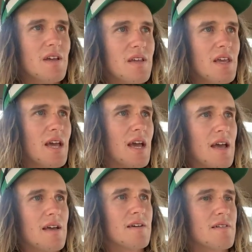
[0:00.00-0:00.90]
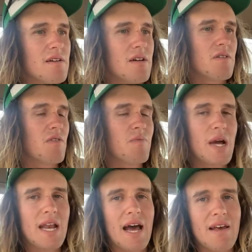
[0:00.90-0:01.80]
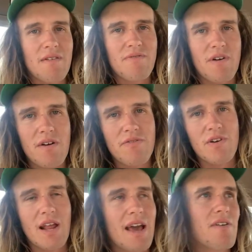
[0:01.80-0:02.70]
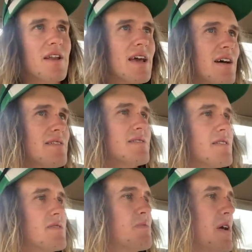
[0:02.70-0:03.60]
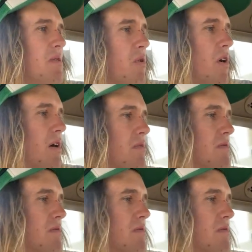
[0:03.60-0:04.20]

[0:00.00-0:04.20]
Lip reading: Yeah, we've been at it for over an hour now, so it's been a while.